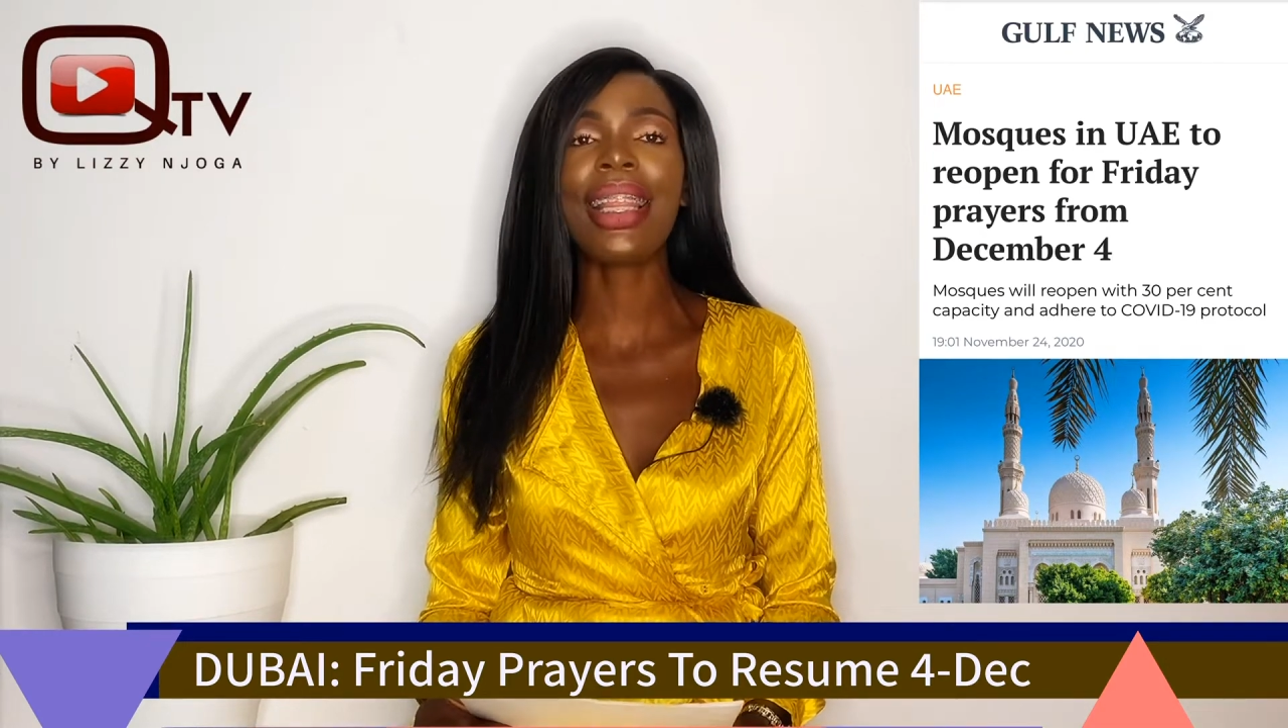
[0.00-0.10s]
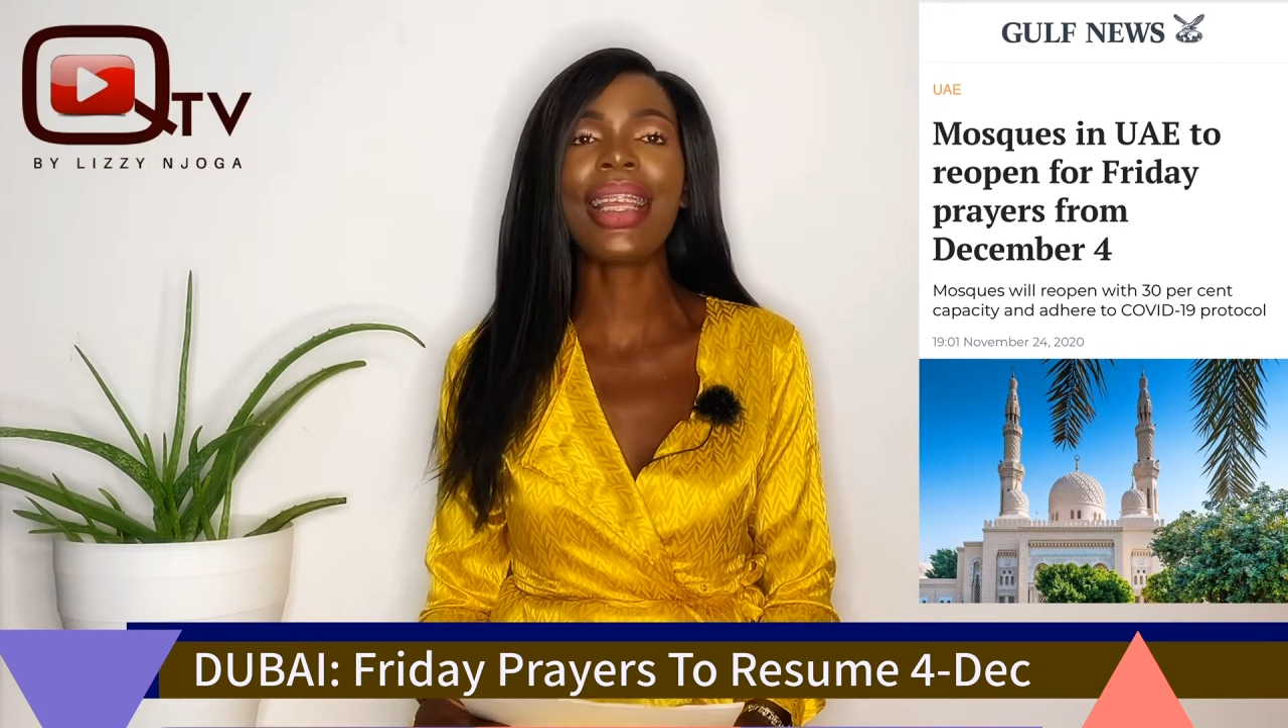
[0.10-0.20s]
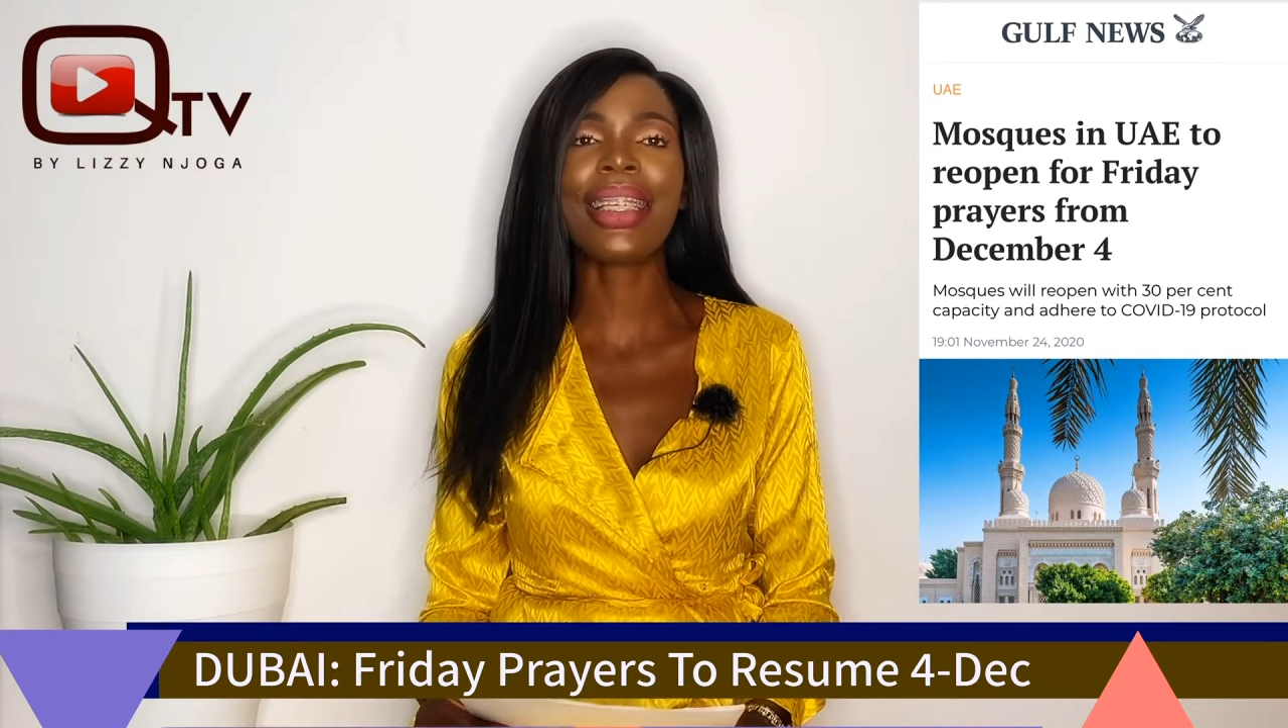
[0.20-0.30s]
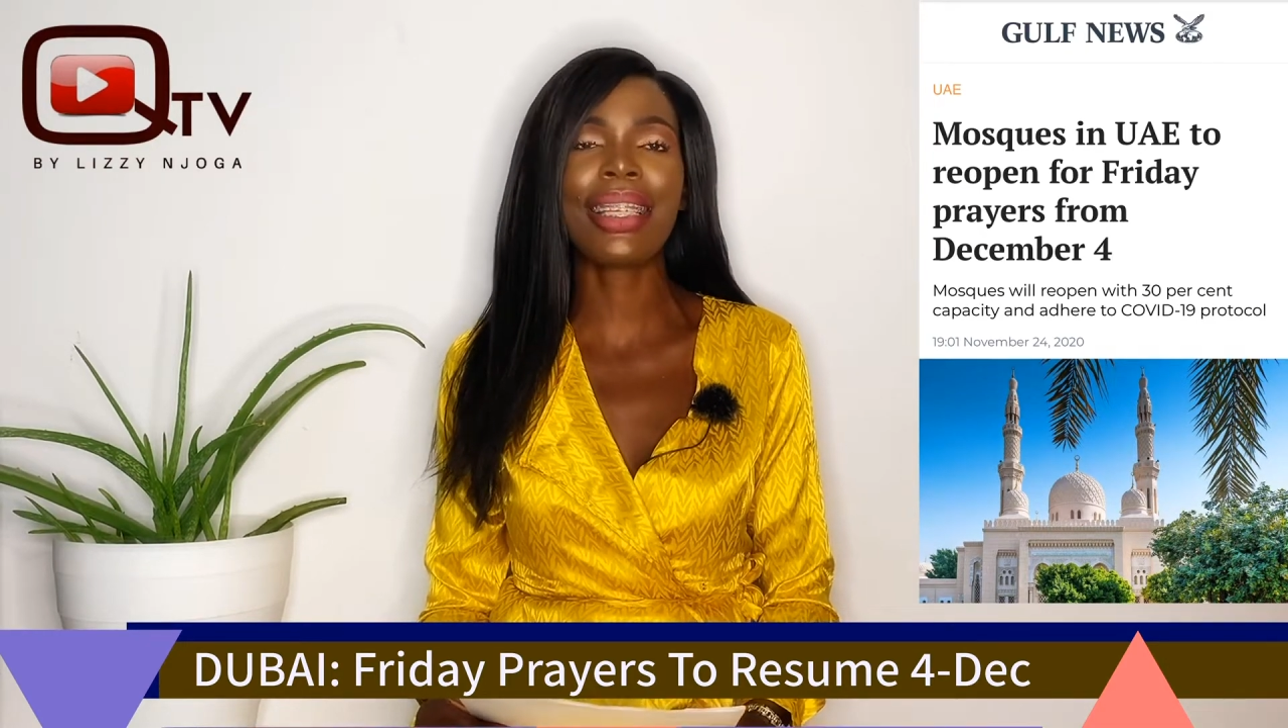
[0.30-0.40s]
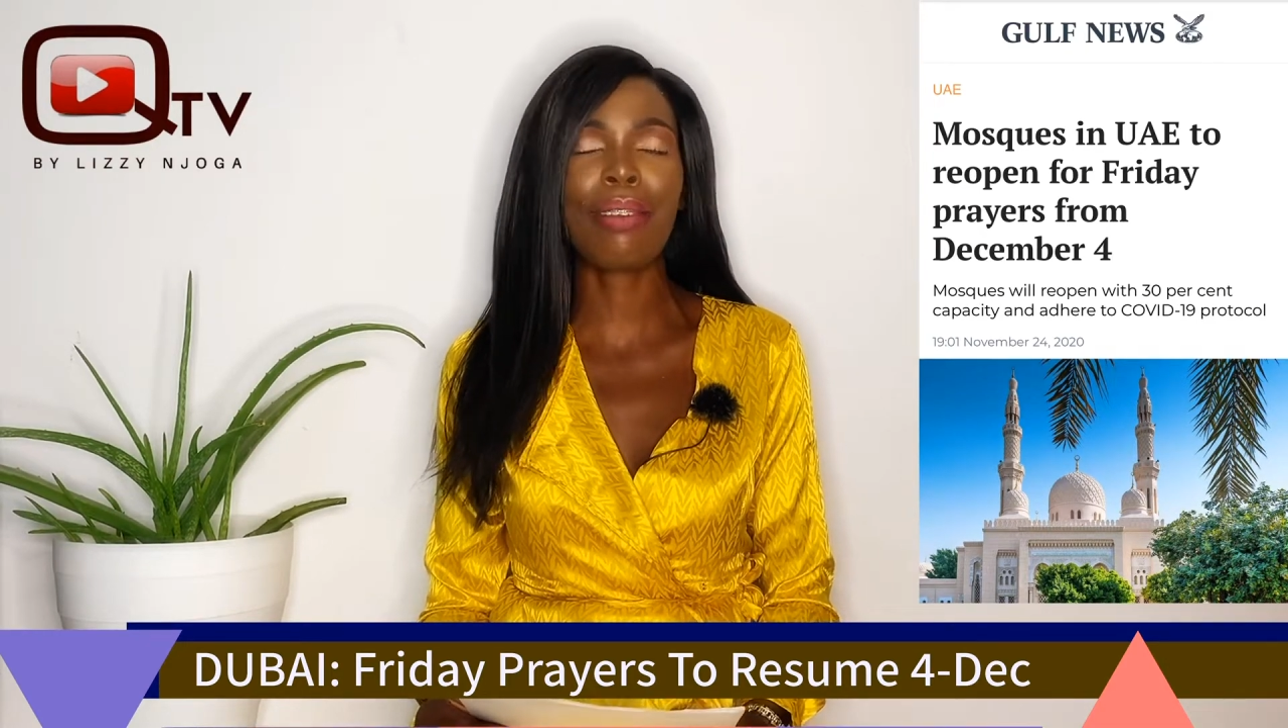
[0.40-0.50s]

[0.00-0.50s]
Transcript: latest